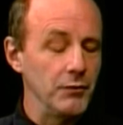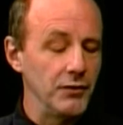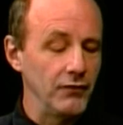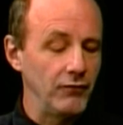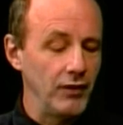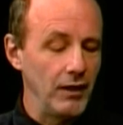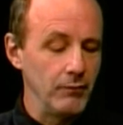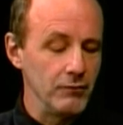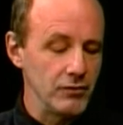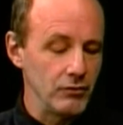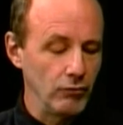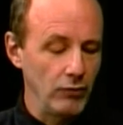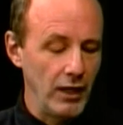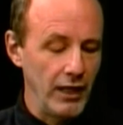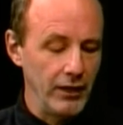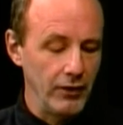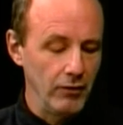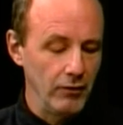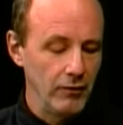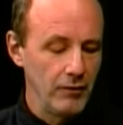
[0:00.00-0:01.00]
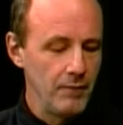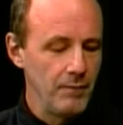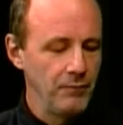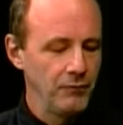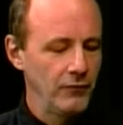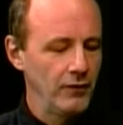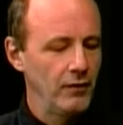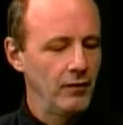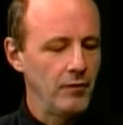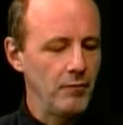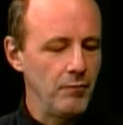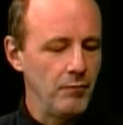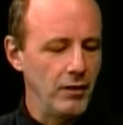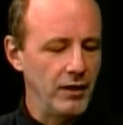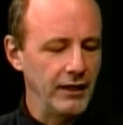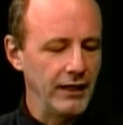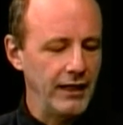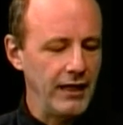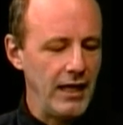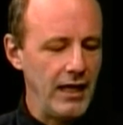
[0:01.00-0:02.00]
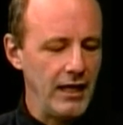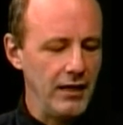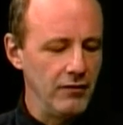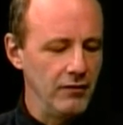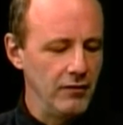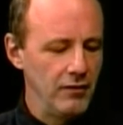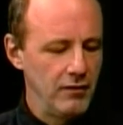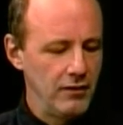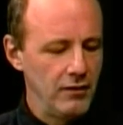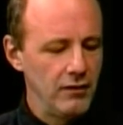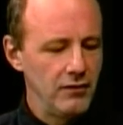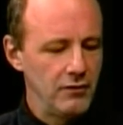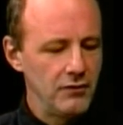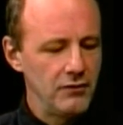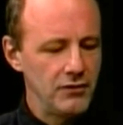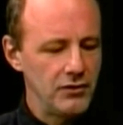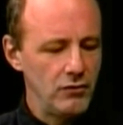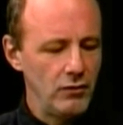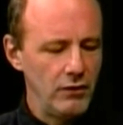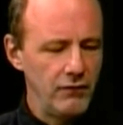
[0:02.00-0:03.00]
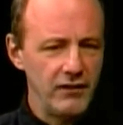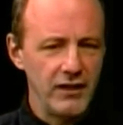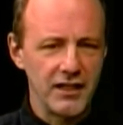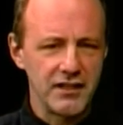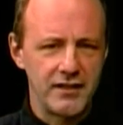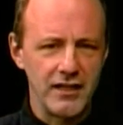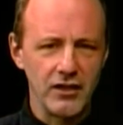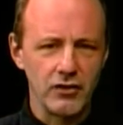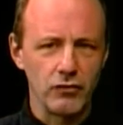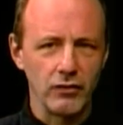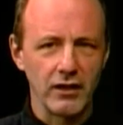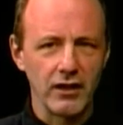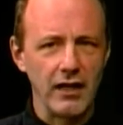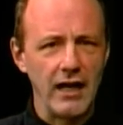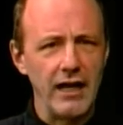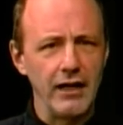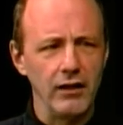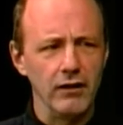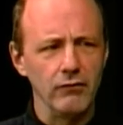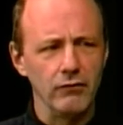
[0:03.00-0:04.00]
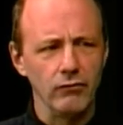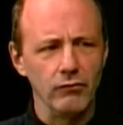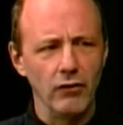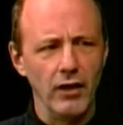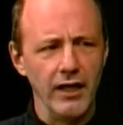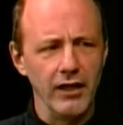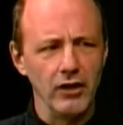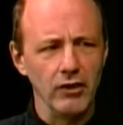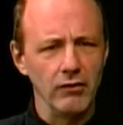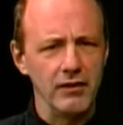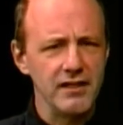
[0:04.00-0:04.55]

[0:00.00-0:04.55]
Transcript: a famous writer. But again, sort of an eccentric kind of writer.